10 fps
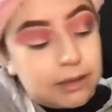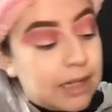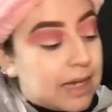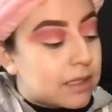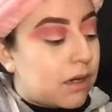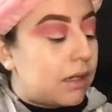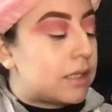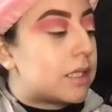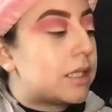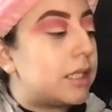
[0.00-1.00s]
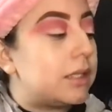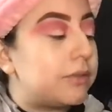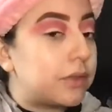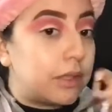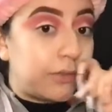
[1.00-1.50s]
last concert
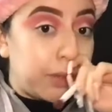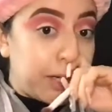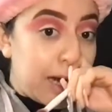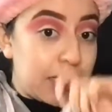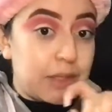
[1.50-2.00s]
For Your Eyes